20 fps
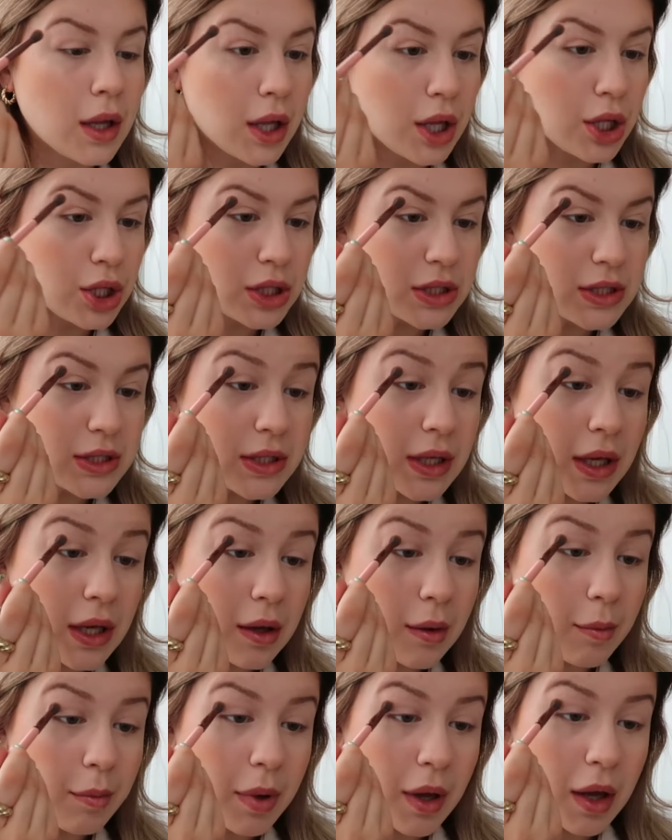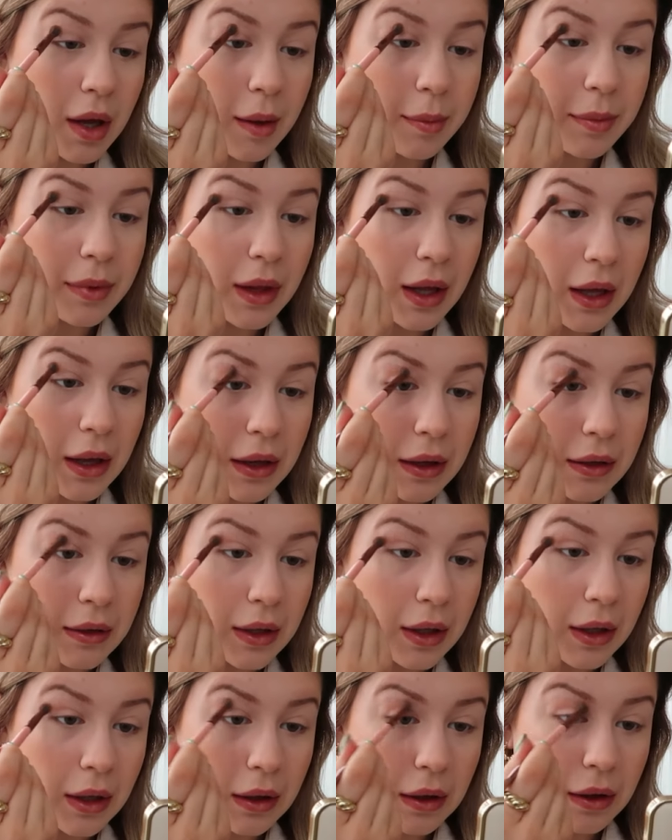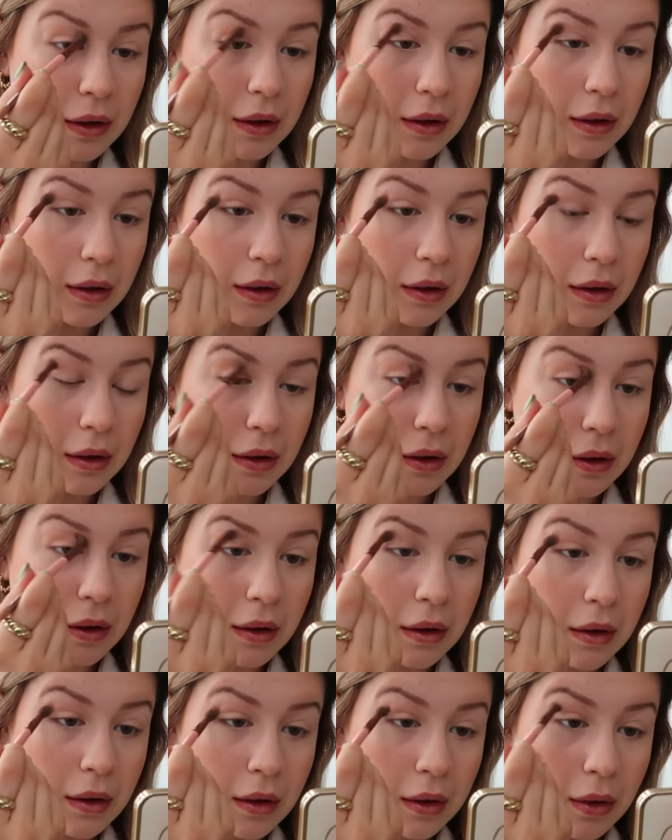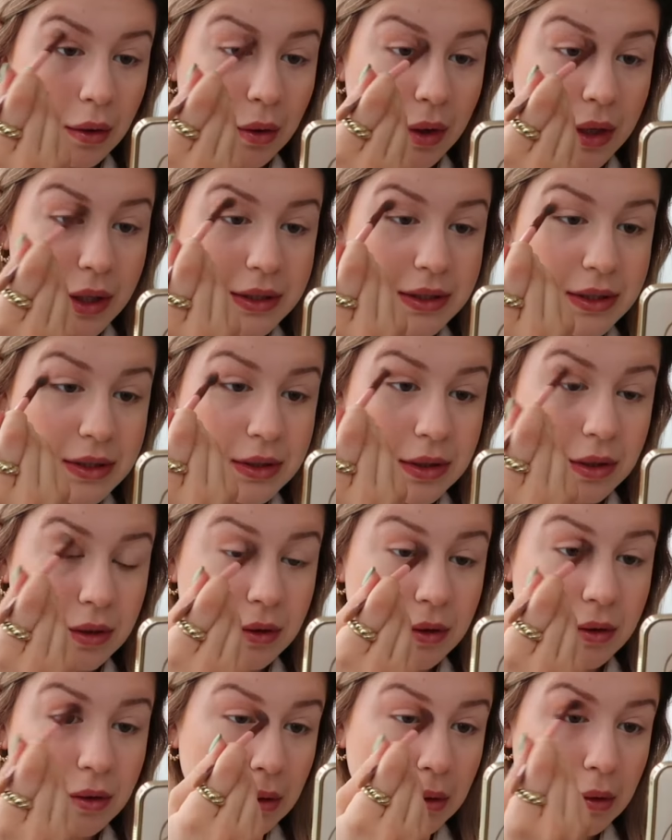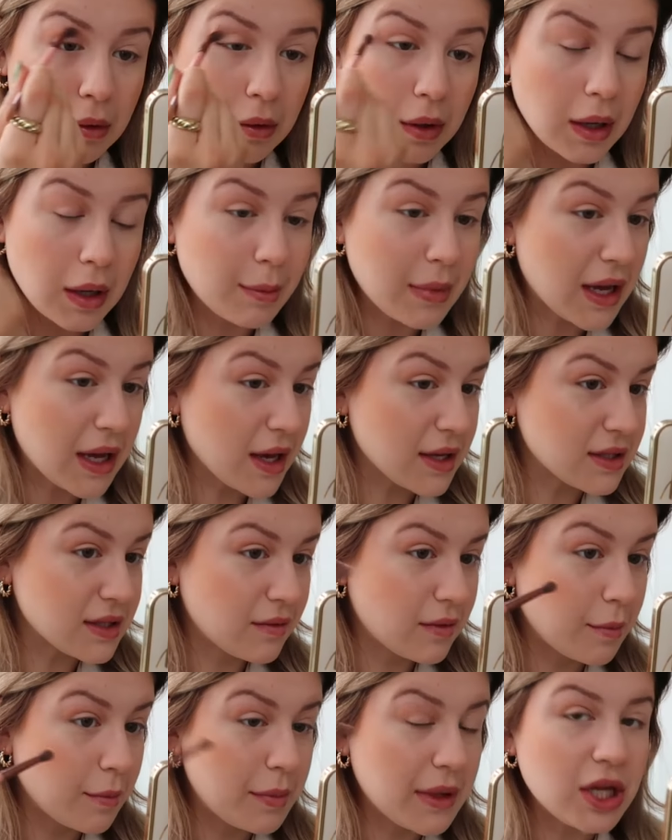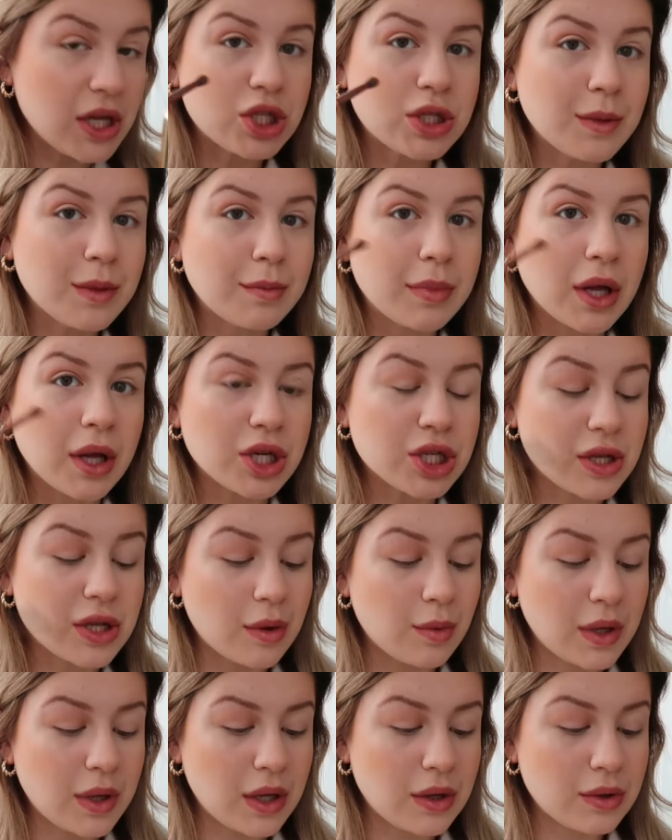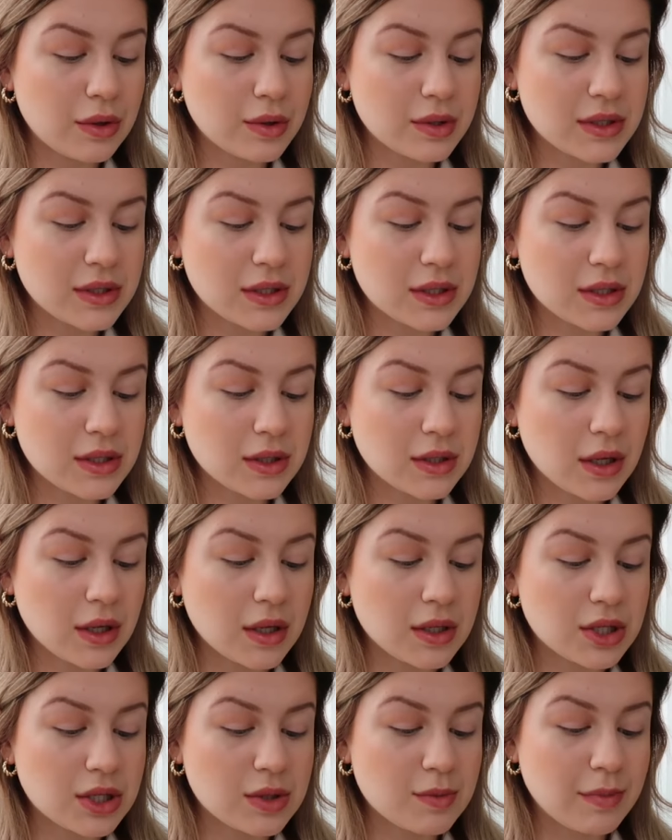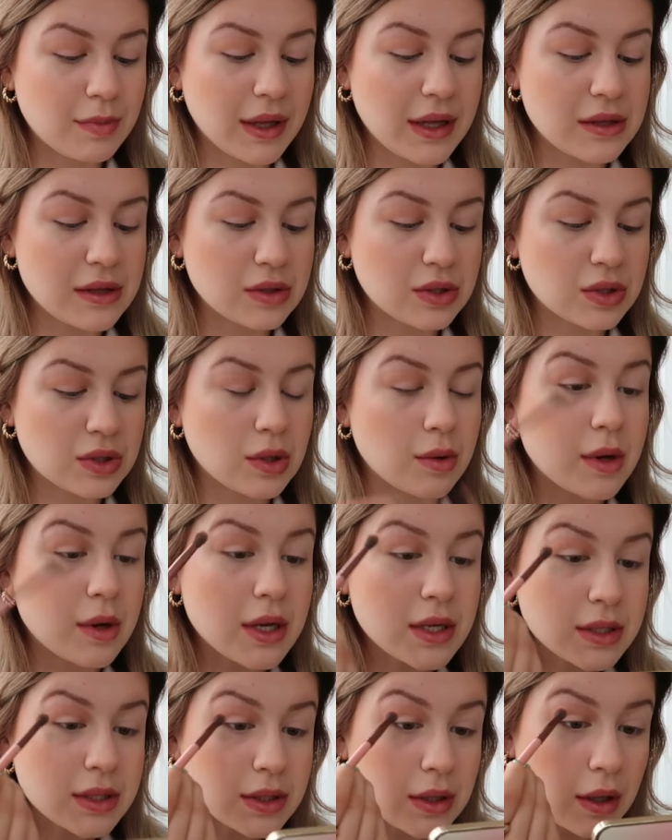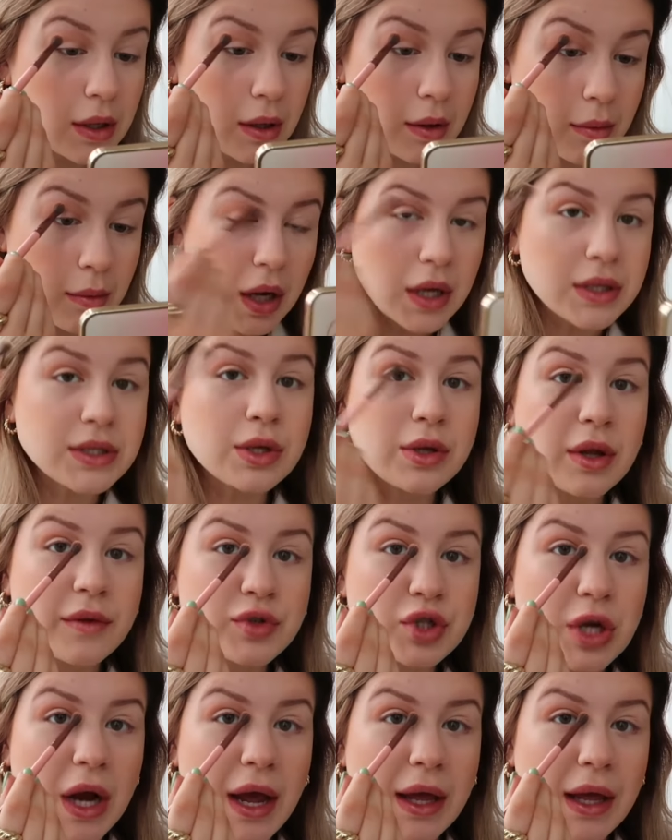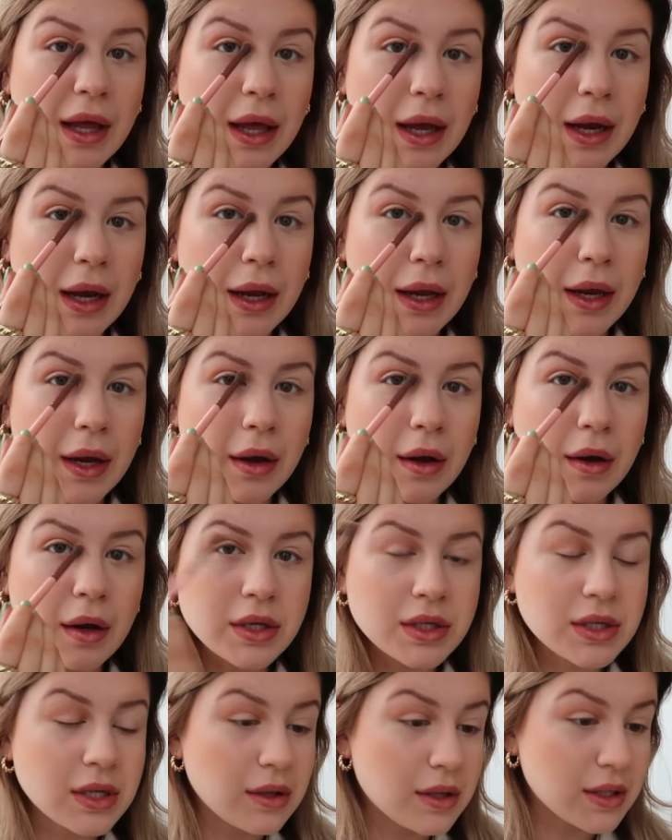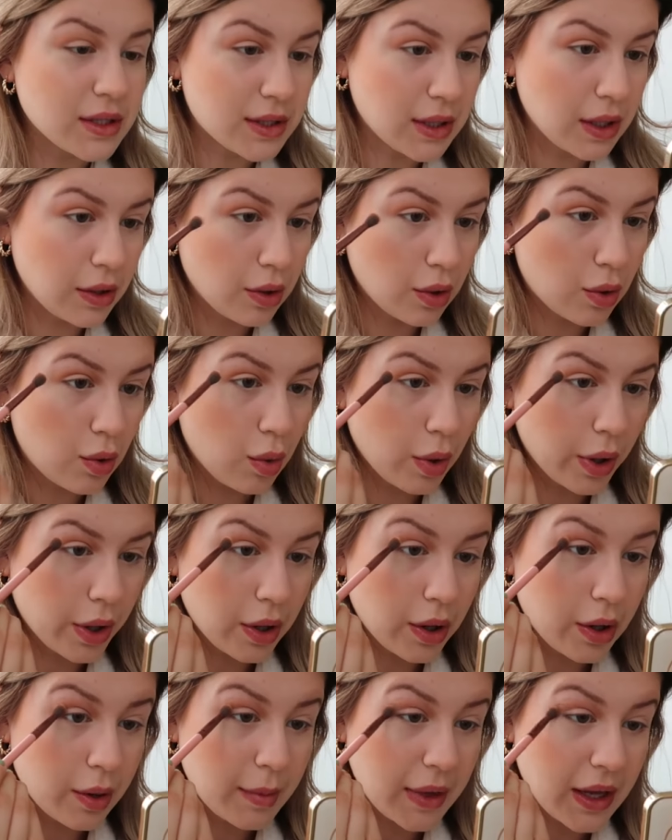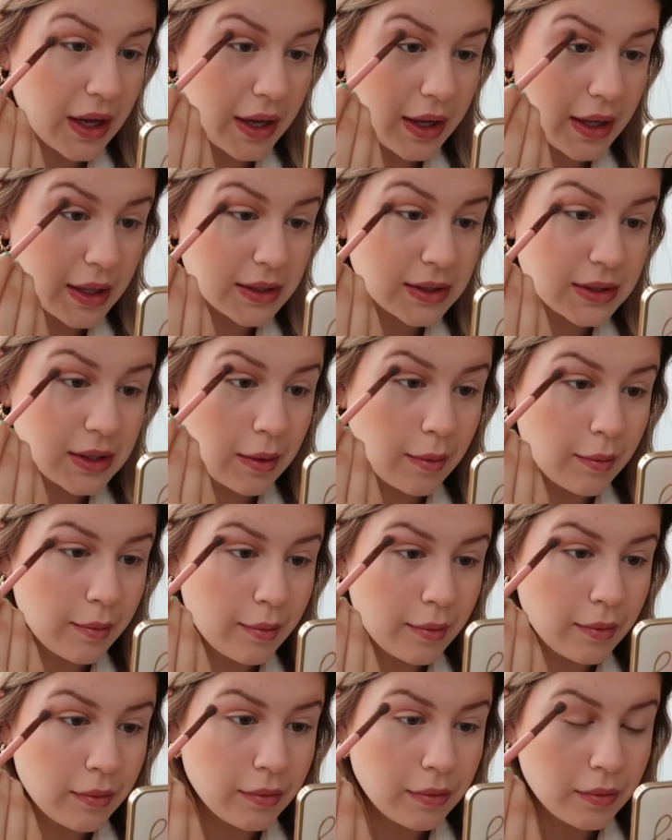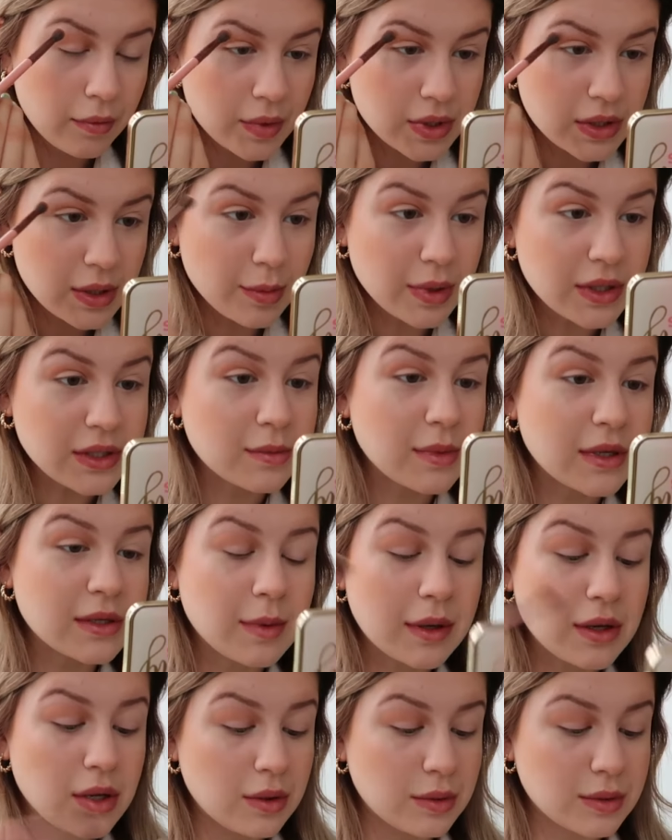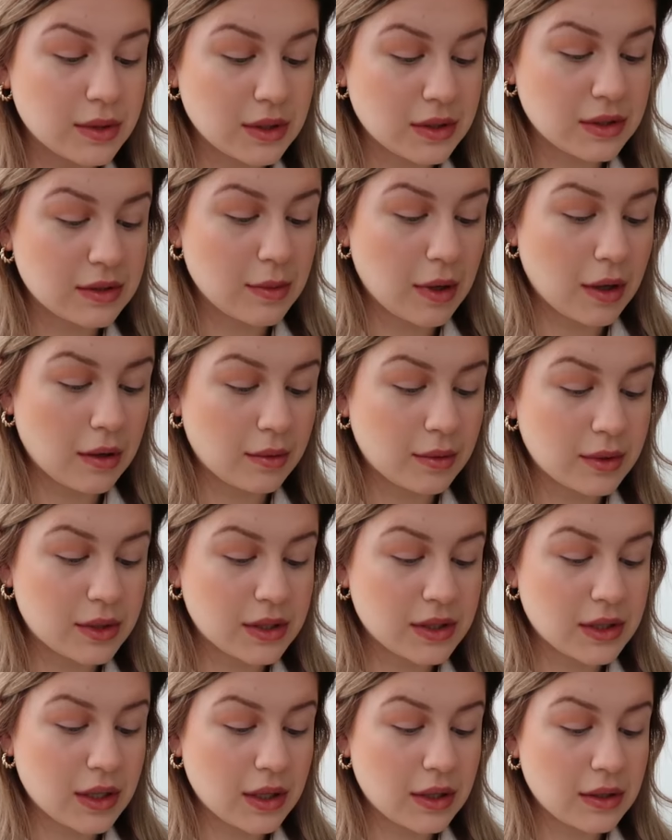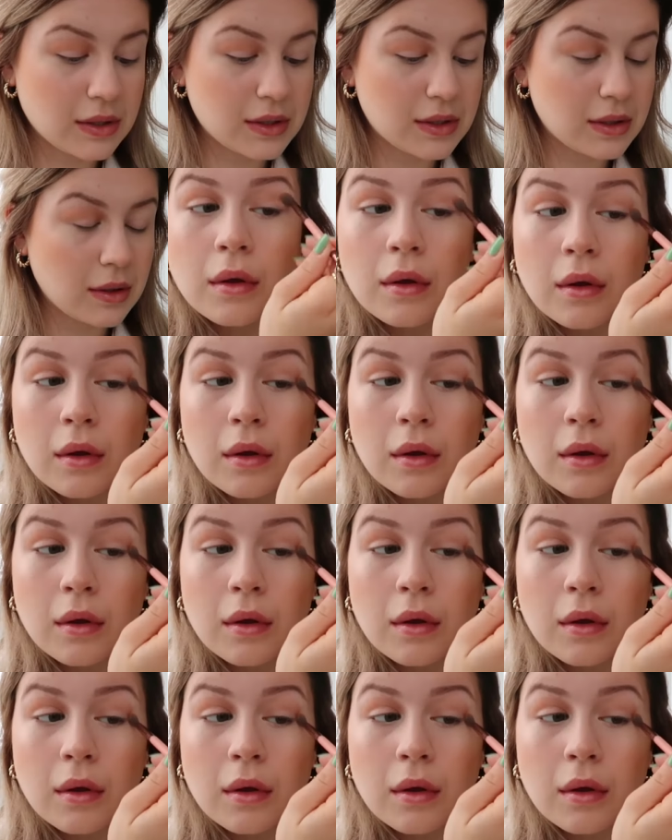and just like pop that in the crease and because of the peachy blush that we used, it just blends so nicely. I also love dragging it in to this inner corner because for some reason it makes my nose look smaller, which is nice.